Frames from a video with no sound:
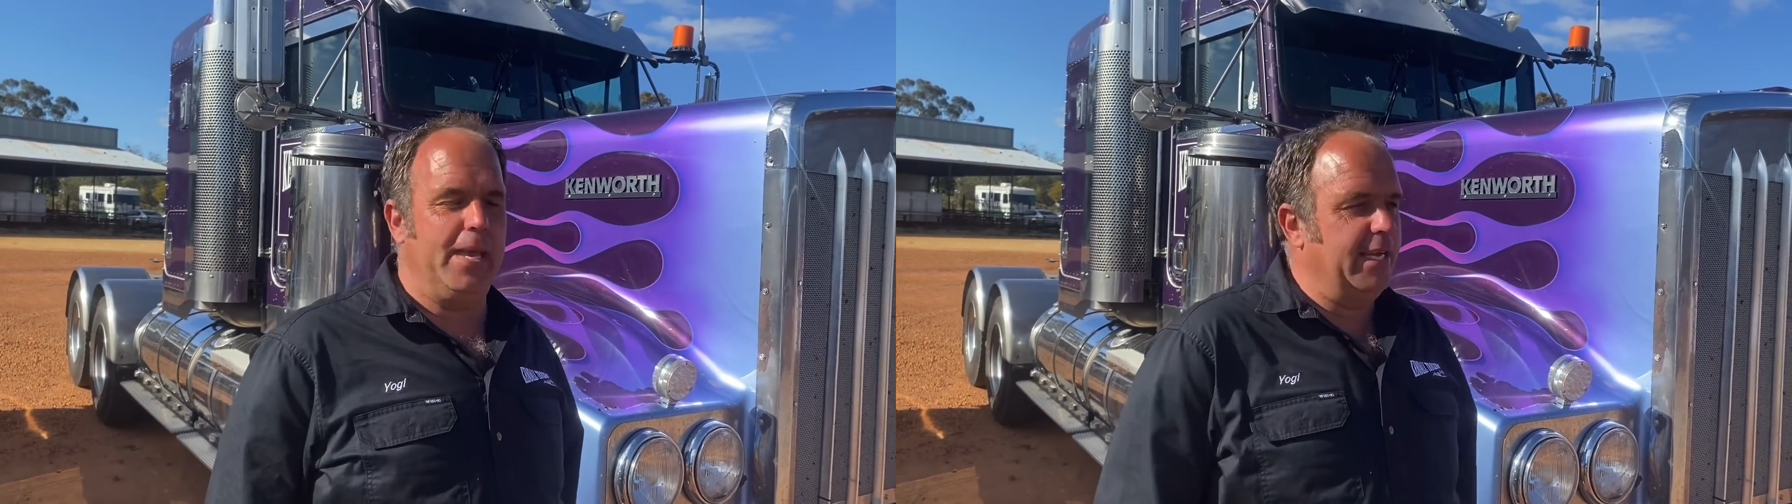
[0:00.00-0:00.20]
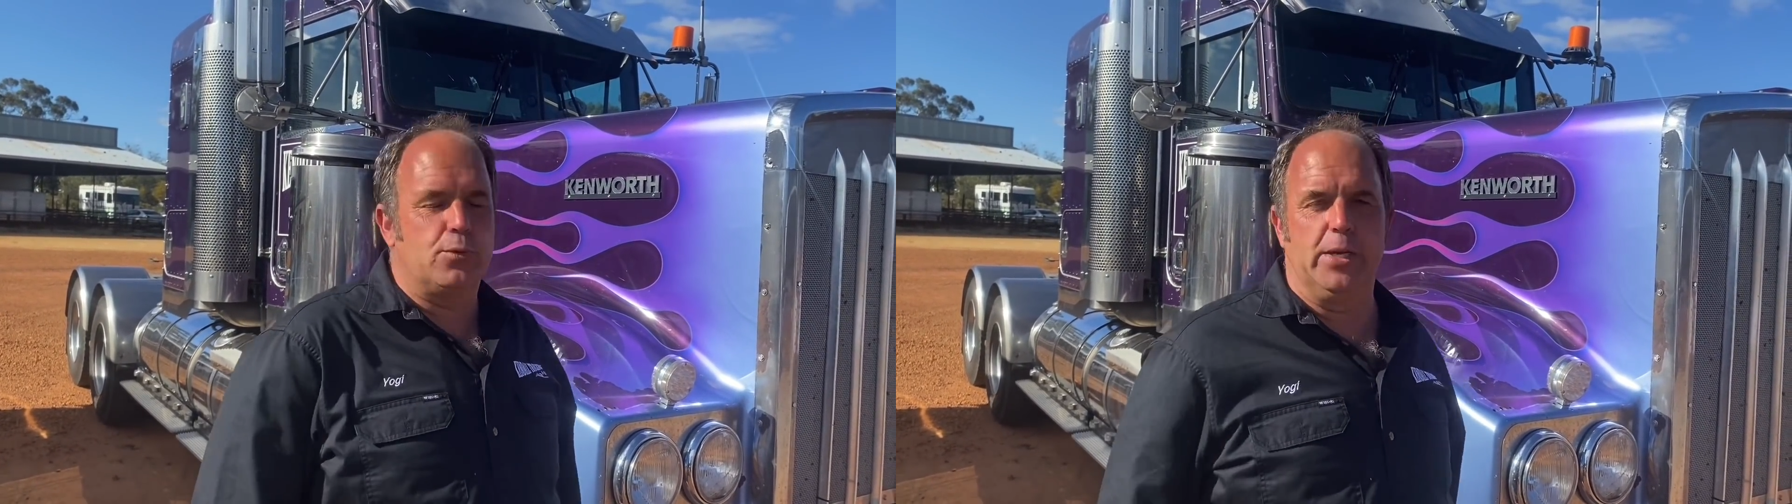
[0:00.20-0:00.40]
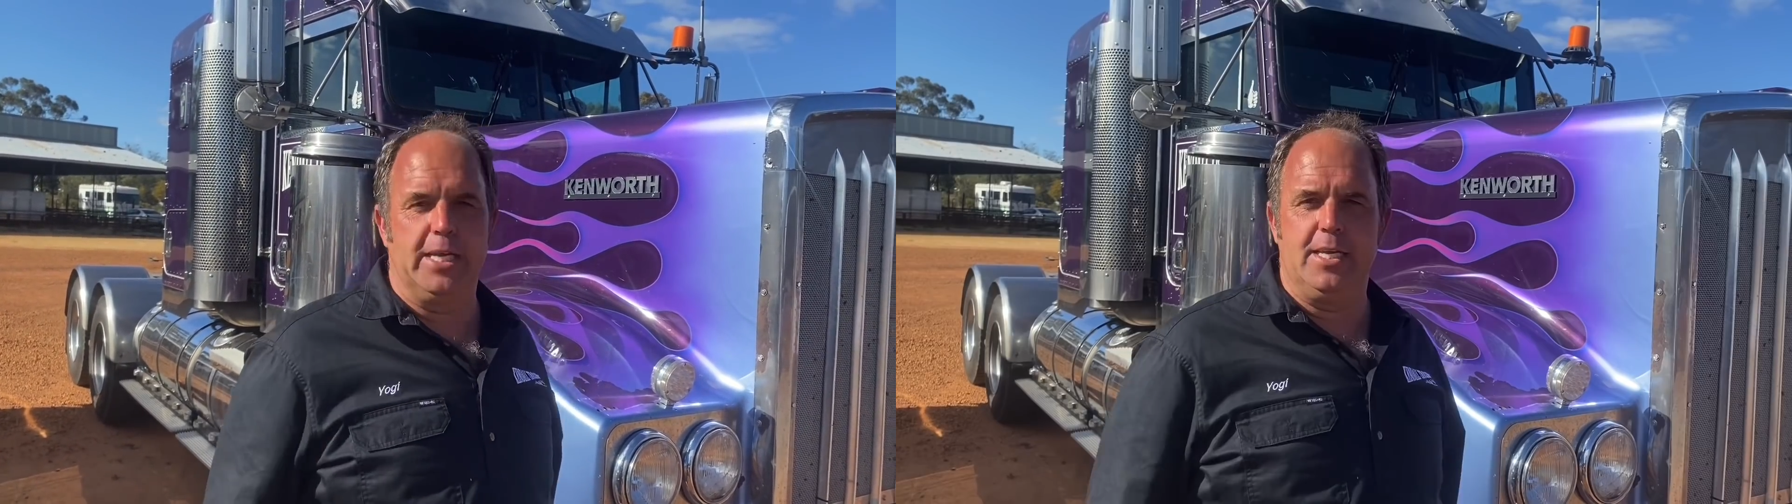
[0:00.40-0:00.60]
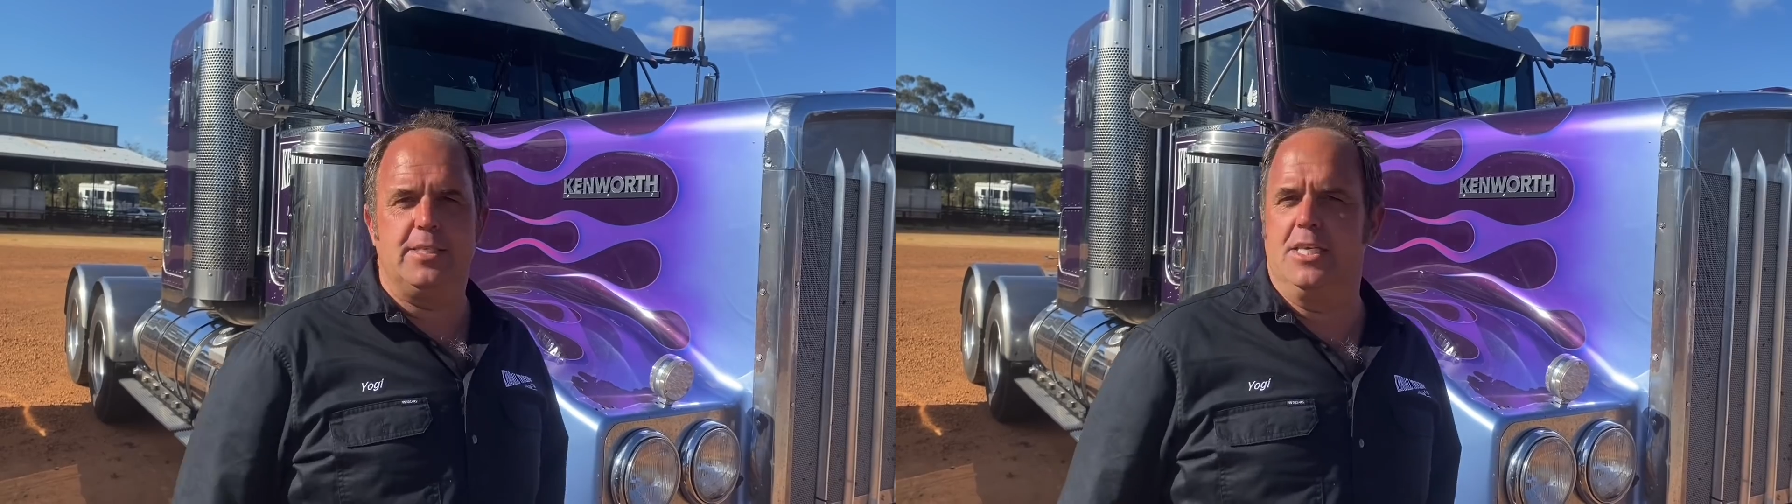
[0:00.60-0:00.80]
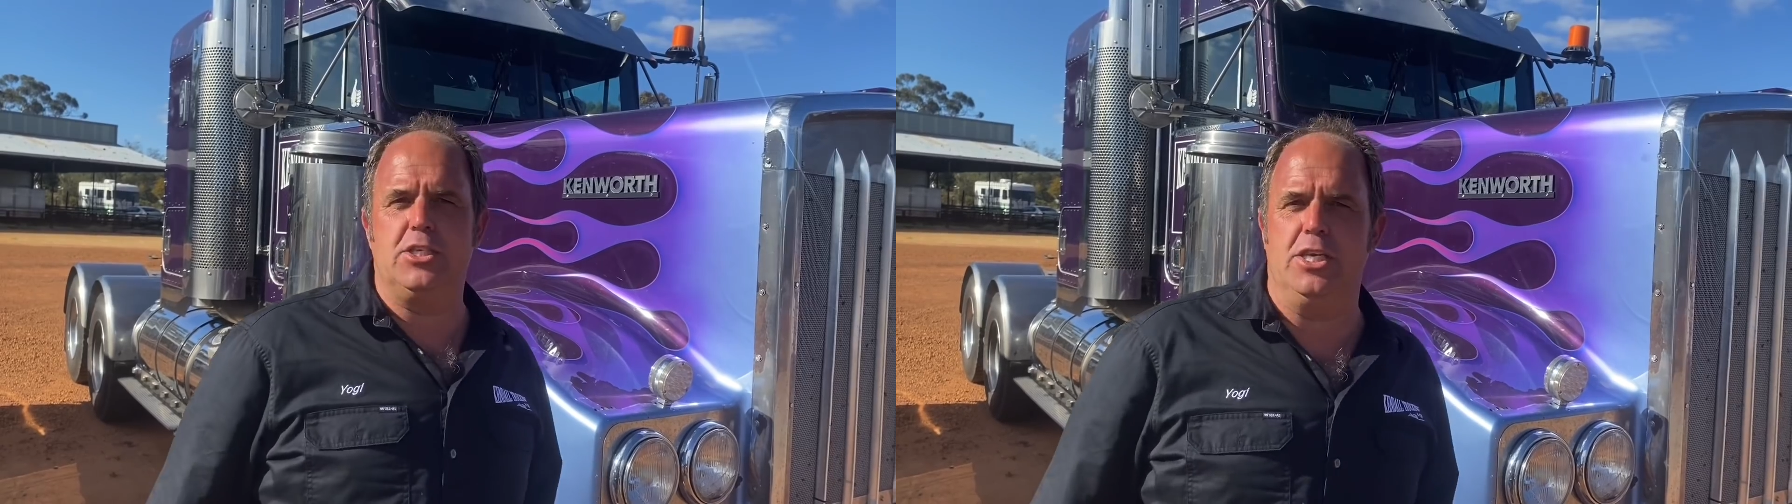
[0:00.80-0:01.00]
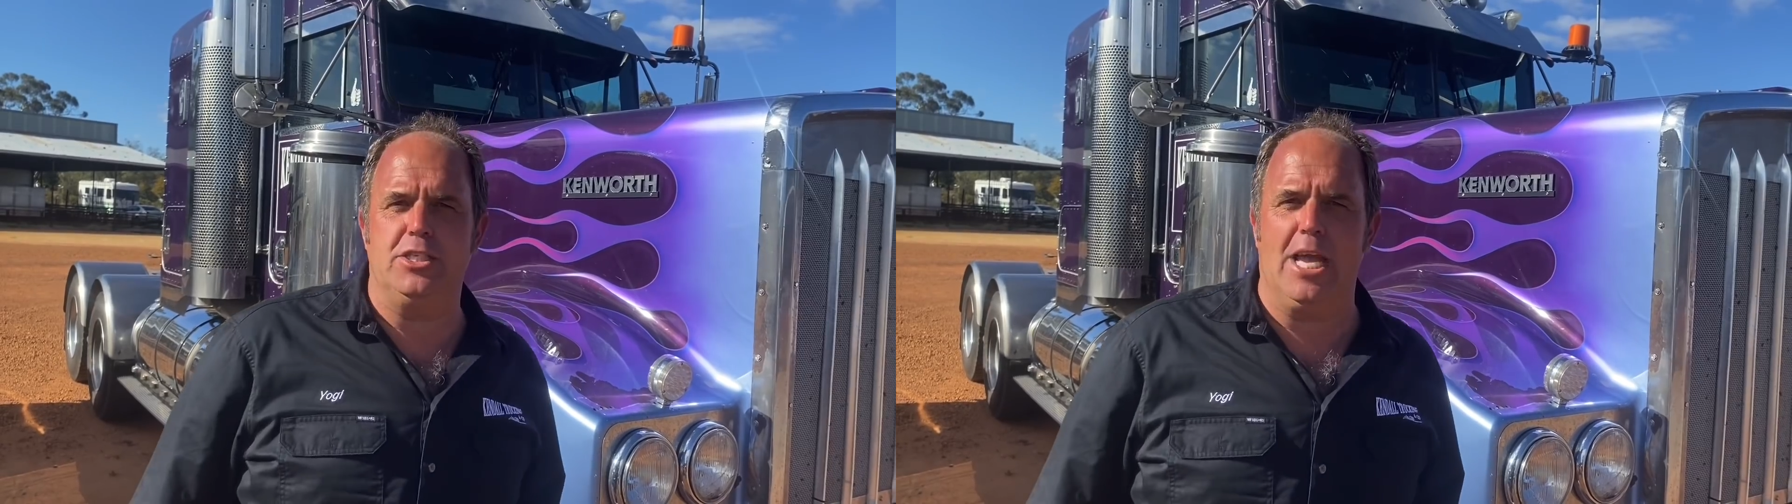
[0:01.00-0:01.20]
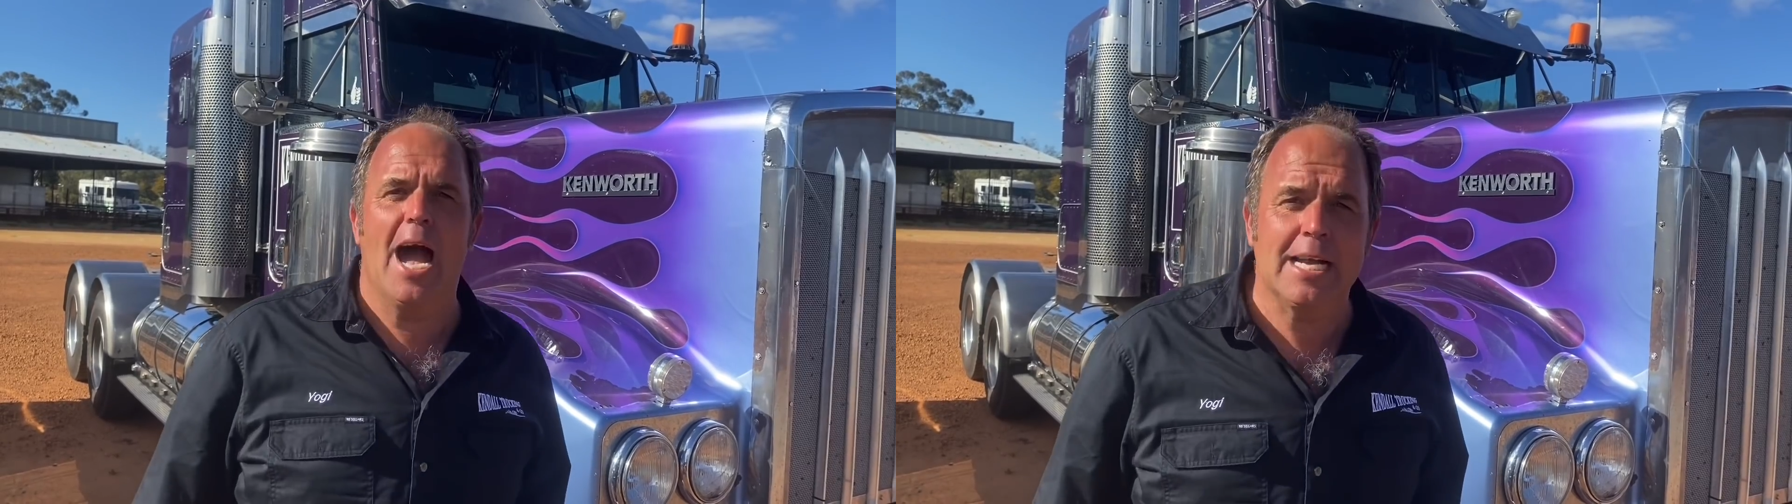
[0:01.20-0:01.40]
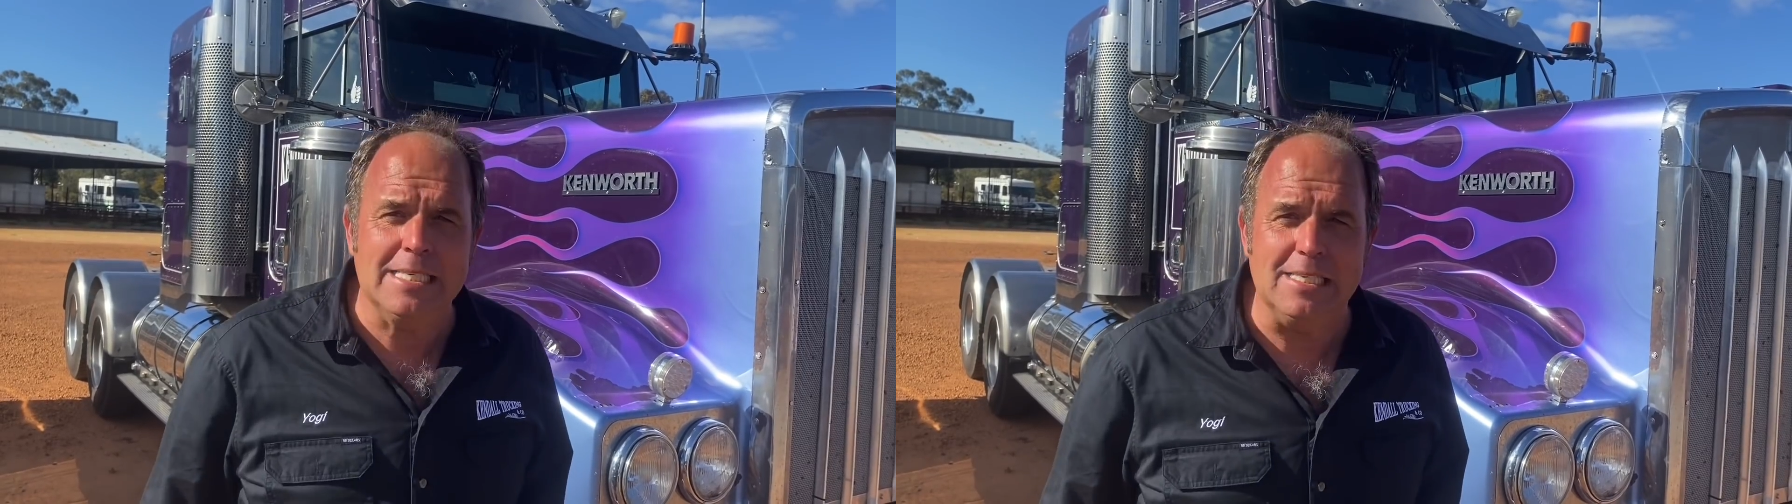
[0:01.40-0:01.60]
26 years young.